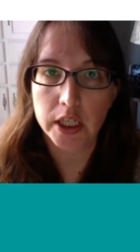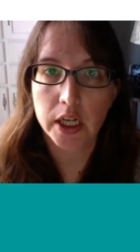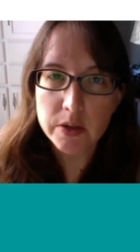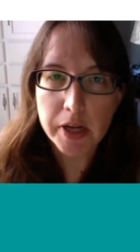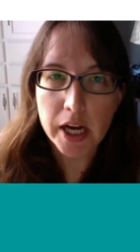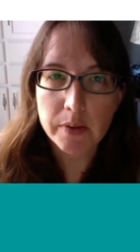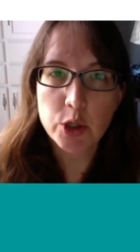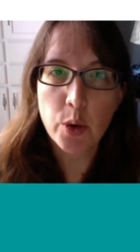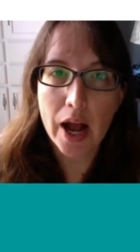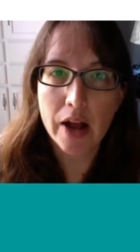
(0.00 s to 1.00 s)
like
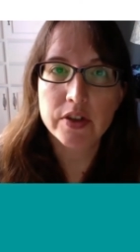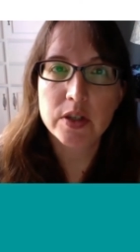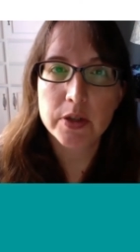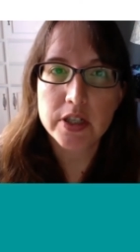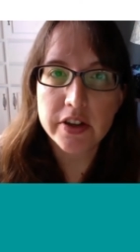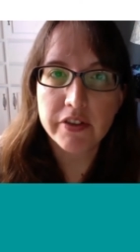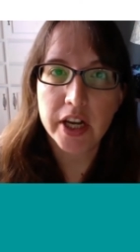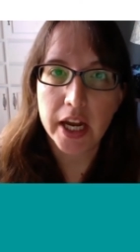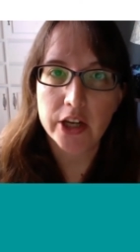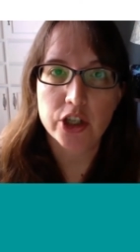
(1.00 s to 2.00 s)
sometimes you have
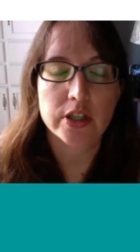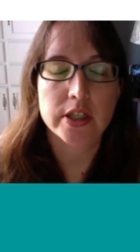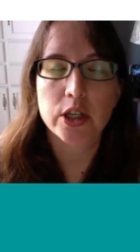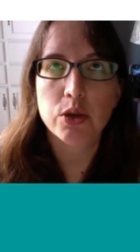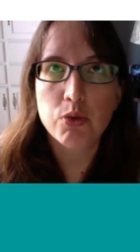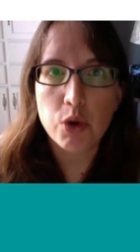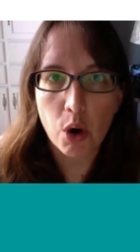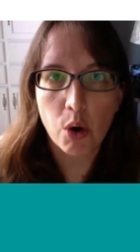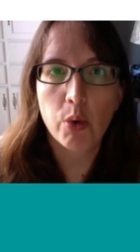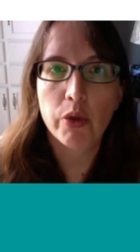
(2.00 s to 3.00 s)
specific agents that you
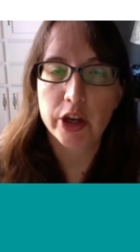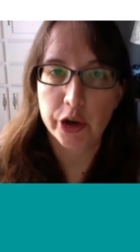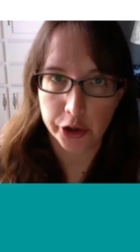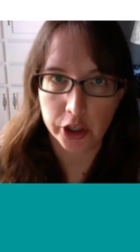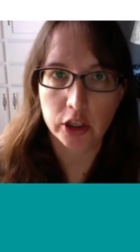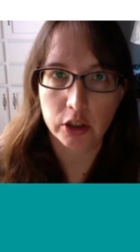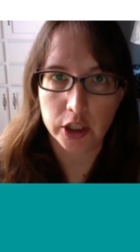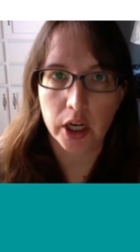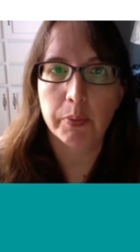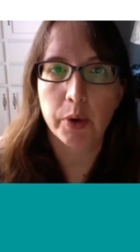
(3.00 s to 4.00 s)
know that you're going to
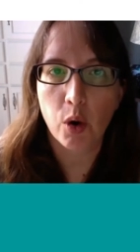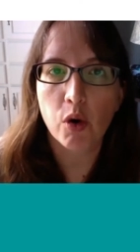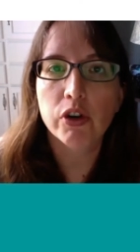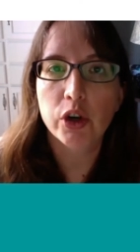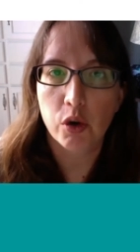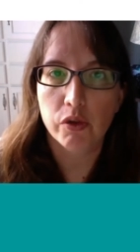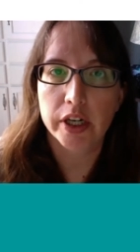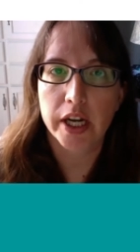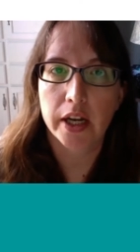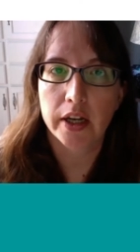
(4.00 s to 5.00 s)
look up over and
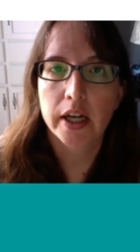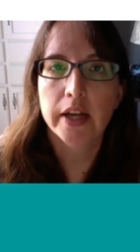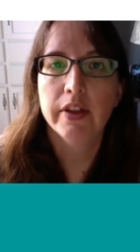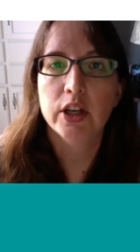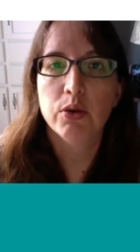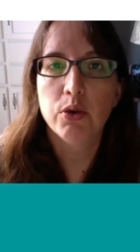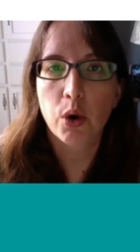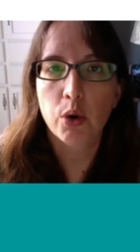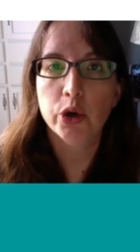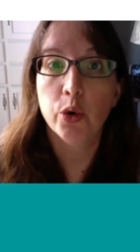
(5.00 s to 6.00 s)
over again, that you
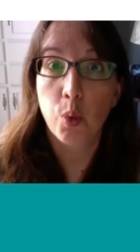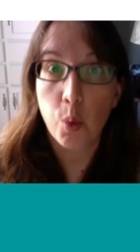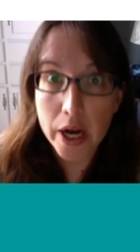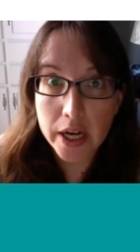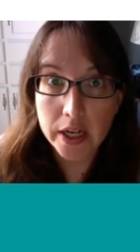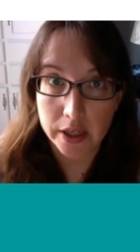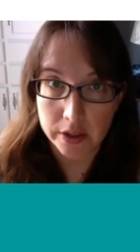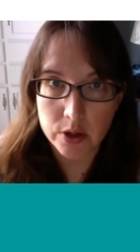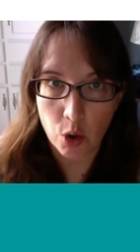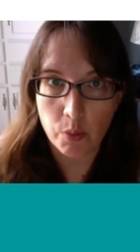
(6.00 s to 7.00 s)
know you're
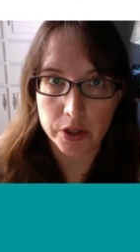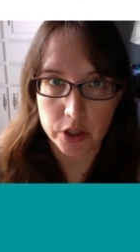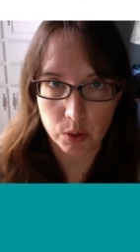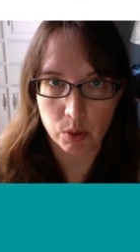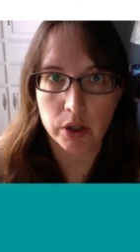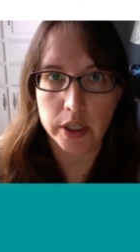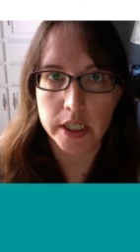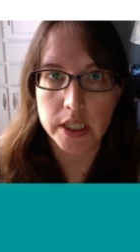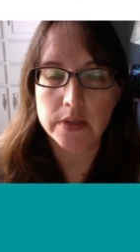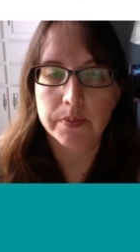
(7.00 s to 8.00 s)
waiting to open to
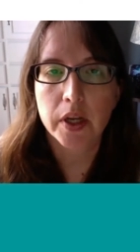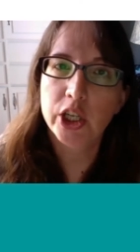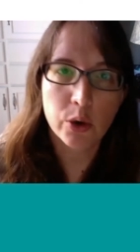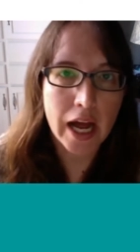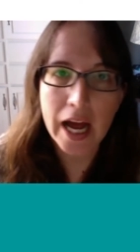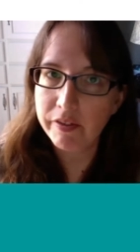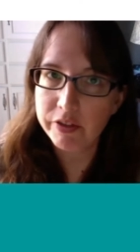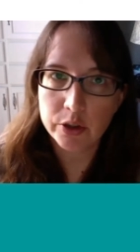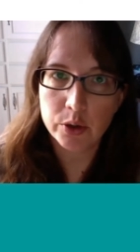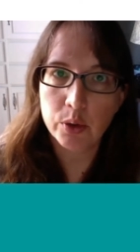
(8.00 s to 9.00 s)
queries. You don't
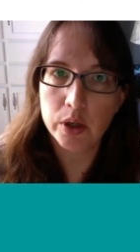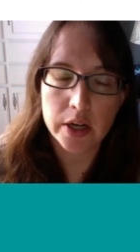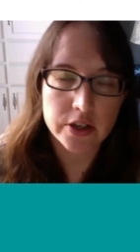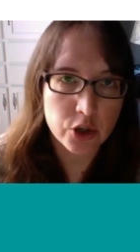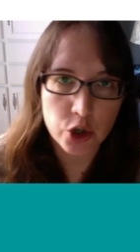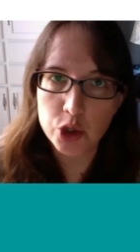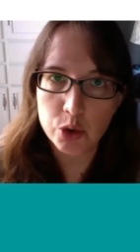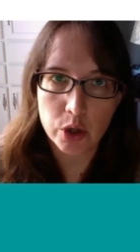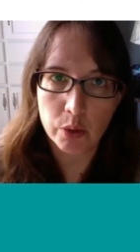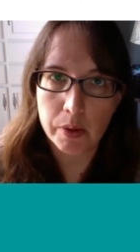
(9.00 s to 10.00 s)
have to uh, search
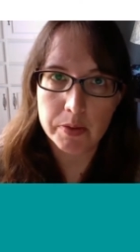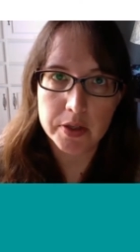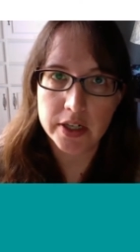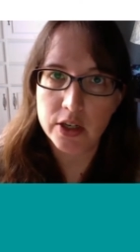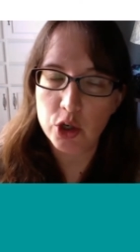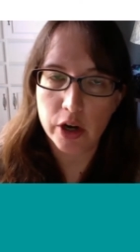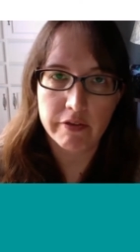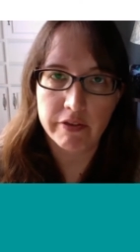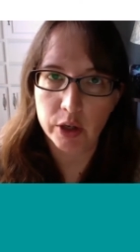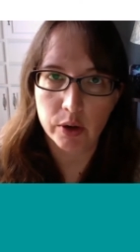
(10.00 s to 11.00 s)
through their website to try
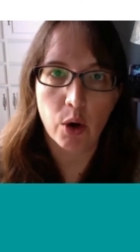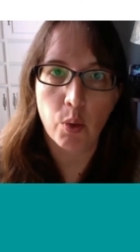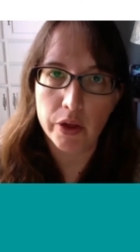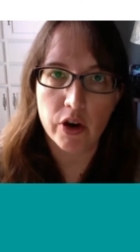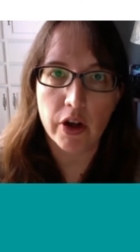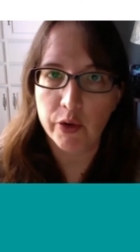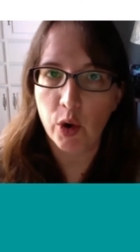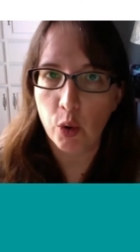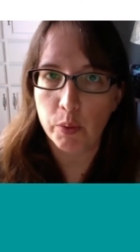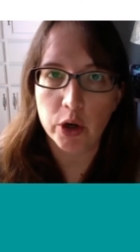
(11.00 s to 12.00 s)
and figure out whether or not
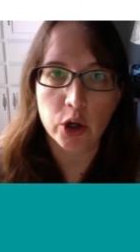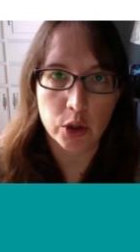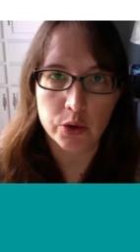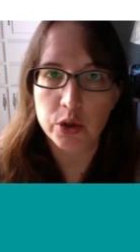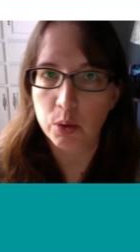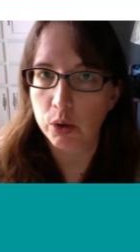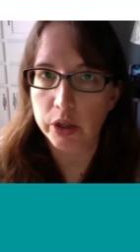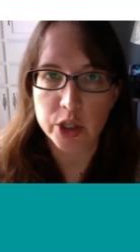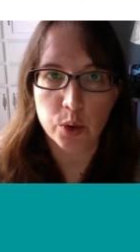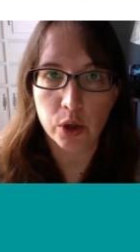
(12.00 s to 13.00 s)
they're open or closed to
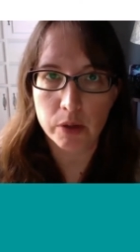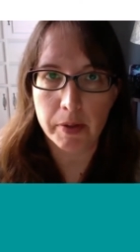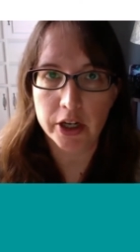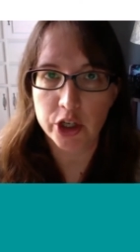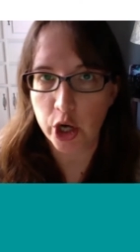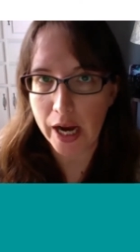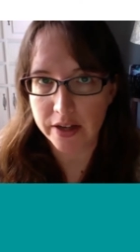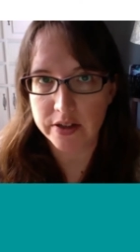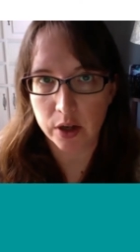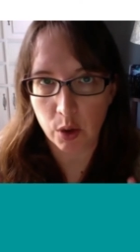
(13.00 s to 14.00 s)
queries. Query Manager
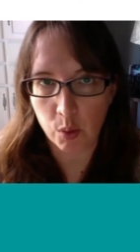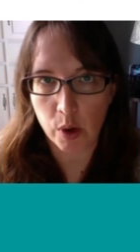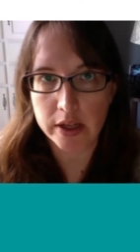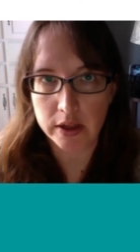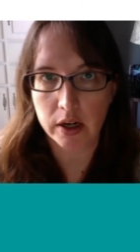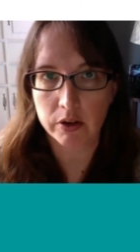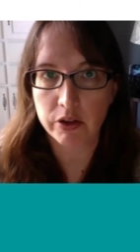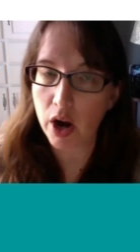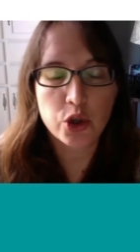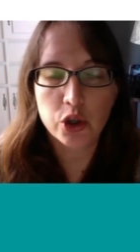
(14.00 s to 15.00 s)
has it right there.
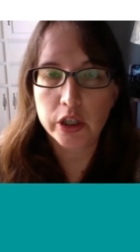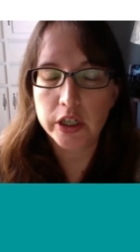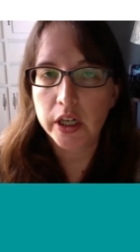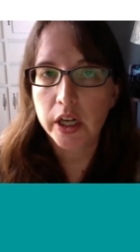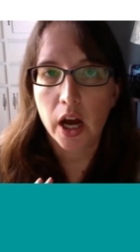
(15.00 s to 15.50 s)
You could